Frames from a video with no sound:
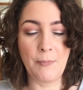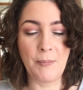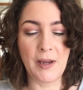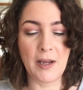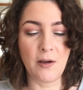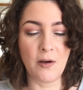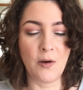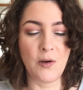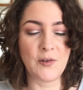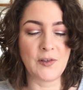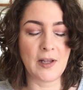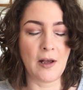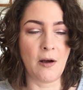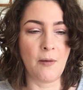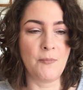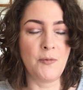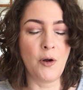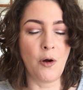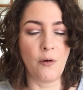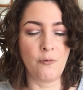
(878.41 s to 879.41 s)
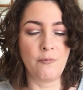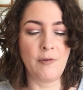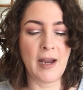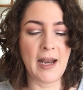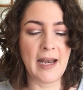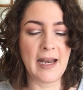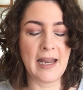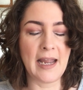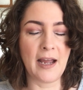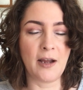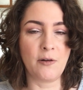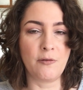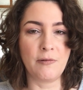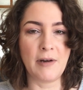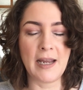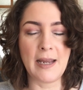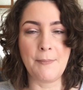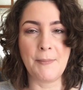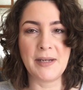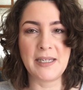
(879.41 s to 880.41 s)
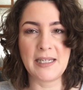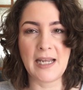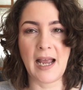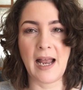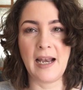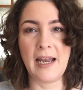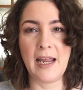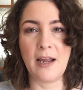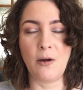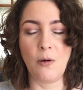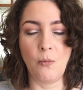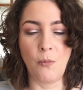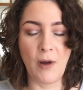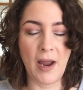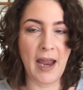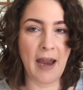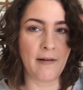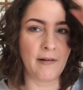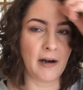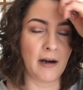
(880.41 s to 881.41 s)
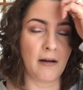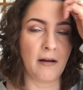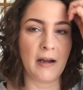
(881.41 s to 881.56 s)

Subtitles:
because I'm not really a great metallic wearer.